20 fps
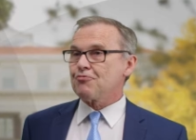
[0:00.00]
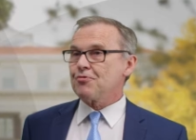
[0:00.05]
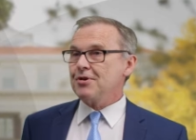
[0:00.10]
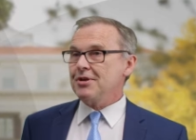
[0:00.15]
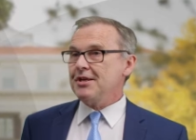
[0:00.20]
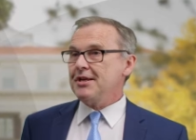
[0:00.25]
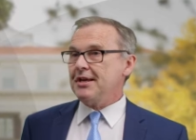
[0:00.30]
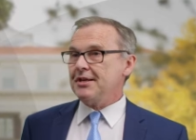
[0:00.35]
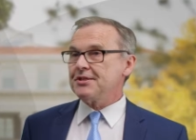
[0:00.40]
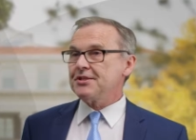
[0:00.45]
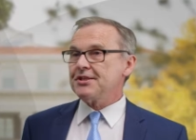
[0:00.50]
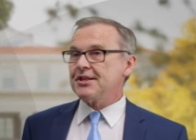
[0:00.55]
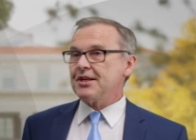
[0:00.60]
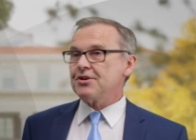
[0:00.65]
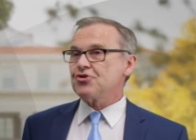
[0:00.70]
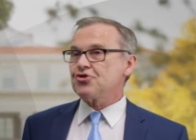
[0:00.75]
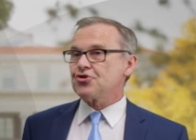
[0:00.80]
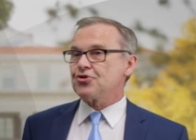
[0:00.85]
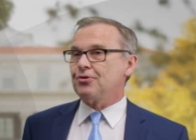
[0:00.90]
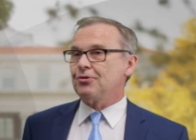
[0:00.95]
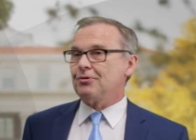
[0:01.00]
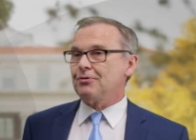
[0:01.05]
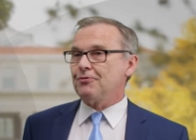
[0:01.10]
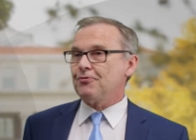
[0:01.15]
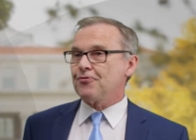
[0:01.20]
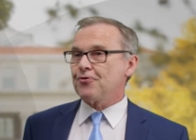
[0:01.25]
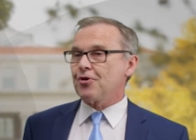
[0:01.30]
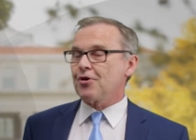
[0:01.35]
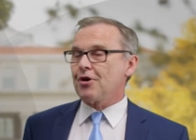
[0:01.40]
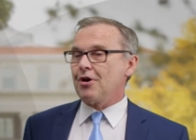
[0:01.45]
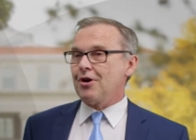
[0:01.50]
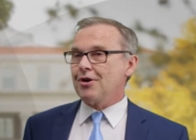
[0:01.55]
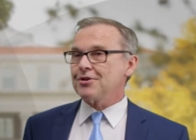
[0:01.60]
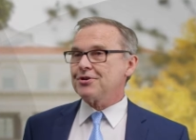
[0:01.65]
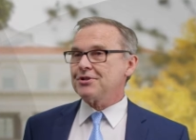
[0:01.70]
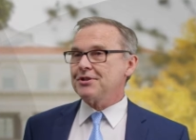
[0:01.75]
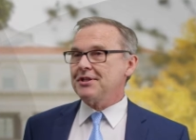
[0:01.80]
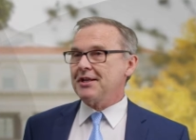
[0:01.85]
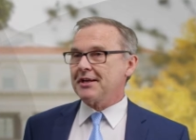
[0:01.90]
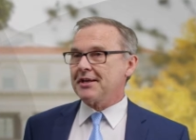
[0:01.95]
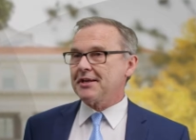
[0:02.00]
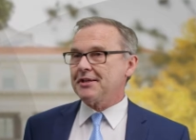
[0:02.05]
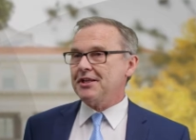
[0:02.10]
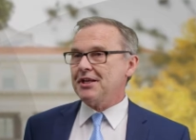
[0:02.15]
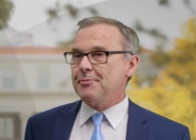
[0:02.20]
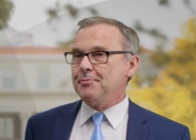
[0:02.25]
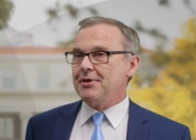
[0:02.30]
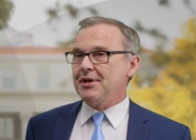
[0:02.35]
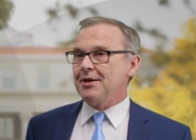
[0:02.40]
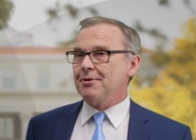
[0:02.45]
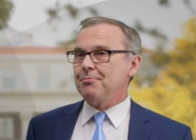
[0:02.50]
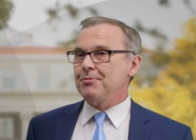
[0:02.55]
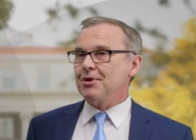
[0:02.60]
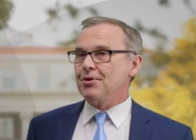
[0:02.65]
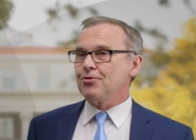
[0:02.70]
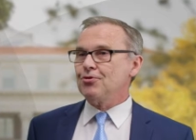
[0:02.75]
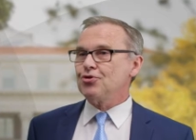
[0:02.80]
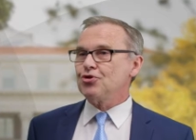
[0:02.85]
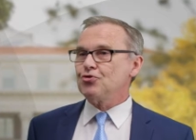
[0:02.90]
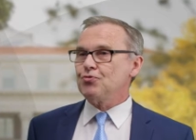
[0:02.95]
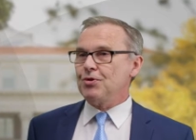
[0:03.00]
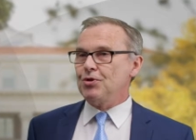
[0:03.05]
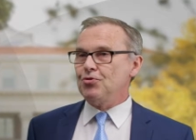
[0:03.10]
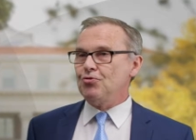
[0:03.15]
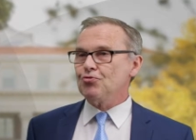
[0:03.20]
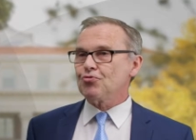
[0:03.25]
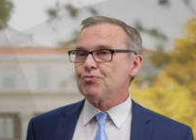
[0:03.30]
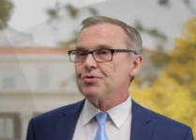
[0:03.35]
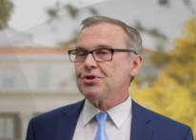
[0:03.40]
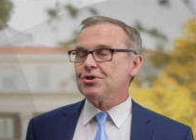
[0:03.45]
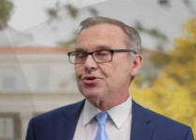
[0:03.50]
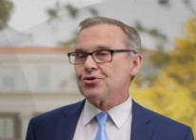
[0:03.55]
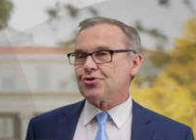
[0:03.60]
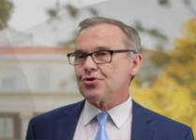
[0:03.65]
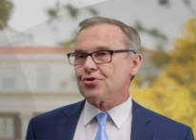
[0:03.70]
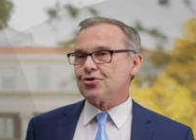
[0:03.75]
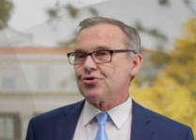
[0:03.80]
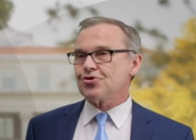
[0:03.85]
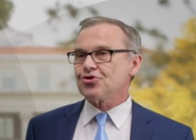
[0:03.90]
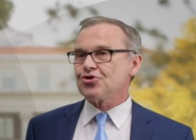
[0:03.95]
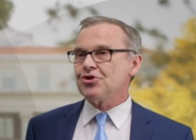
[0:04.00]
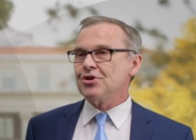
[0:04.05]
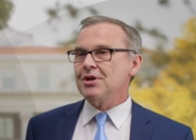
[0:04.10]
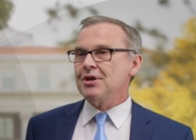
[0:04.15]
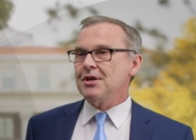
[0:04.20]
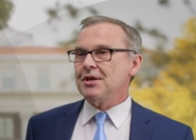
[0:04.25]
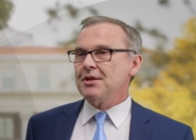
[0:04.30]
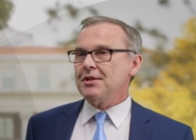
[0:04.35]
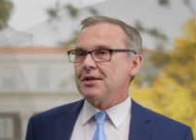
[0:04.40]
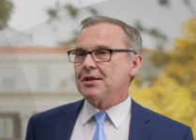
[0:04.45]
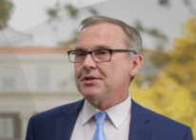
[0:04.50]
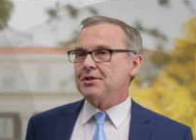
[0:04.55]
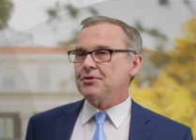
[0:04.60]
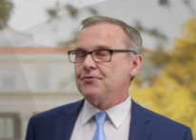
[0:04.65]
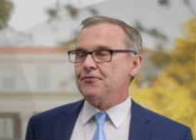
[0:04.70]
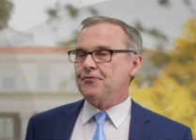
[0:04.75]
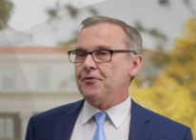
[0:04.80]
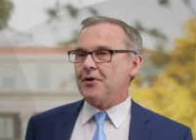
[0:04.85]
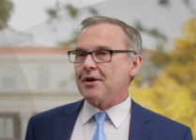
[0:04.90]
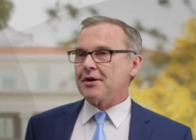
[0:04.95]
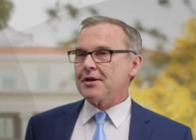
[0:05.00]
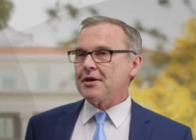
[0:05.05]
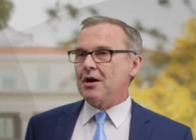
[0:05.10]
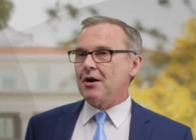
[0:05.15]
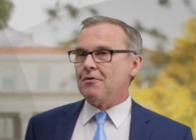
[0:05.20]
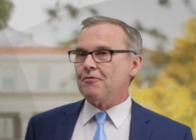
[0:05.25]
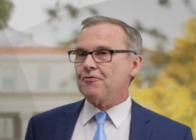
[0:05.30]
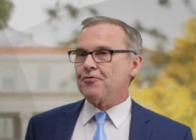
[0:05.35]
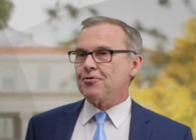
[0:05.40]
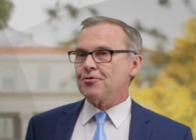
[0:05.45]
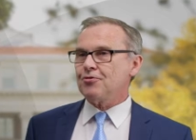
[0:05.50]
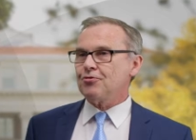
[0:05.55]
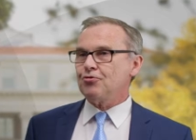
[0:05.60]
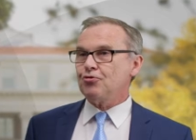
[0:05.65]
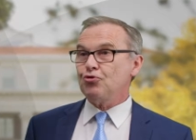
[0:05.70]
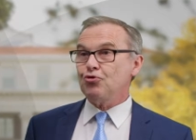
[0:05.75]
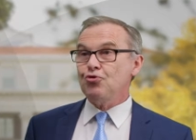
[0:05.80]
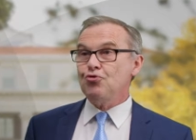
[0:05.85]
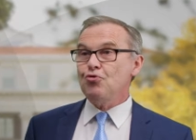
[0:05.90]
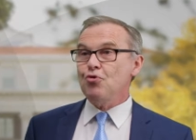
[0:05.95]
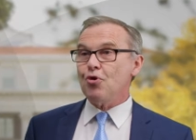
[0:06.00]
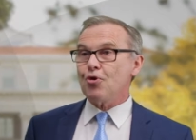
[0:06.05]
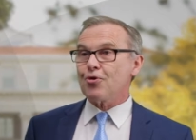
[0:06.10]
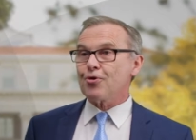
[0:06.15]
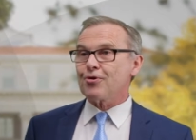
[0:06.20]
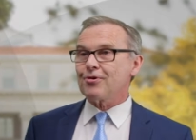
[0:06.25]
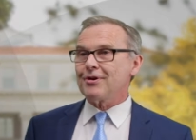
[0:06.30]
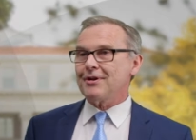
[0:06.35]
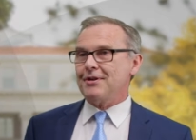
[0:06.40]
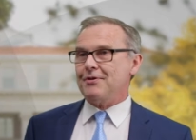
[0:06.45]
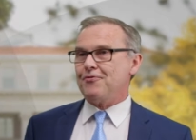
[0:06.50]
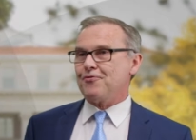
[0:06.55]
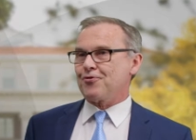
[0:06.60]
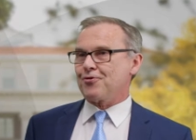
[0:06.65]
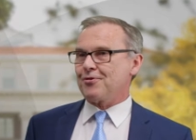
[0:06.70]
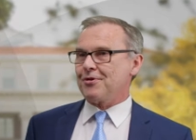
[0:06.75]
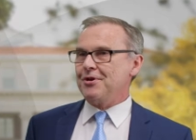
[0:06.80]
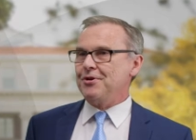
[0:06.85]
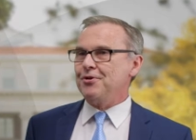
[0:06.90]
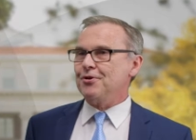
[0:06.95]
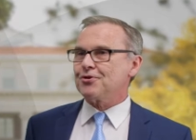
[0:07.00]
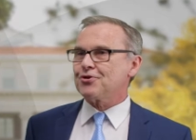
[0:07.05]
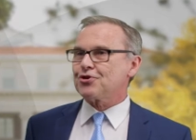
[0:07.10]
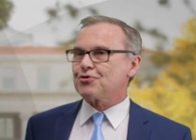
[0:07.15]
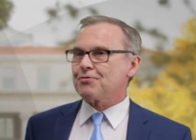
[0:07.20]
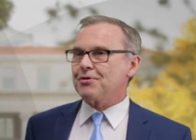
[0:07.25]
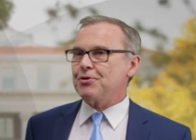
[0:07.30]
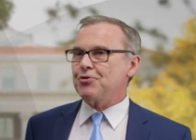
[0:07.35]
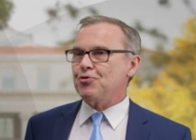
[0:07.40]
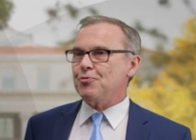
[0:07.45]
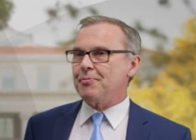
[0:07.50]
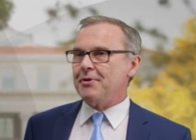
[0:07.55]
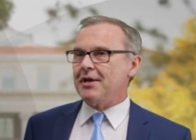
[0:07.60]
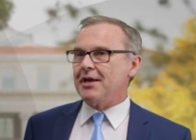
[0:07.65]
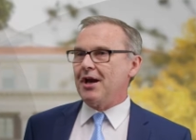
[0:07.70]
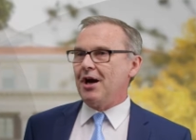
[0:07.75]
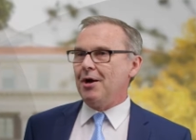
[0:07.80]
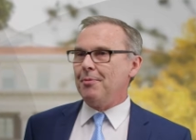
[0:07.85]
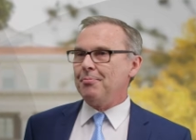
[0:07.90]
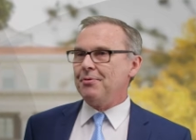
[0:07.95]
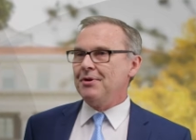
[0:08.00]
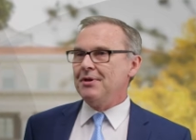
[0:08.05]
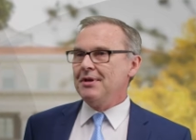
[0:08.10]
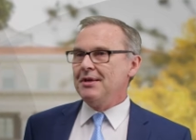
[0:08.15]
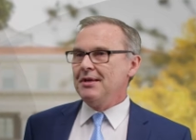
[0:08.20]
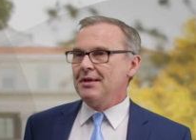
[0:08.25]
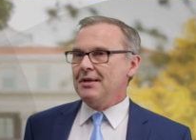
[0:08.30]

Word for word: are really essential for us in academia because we do research that is very often too early for industry to pick up.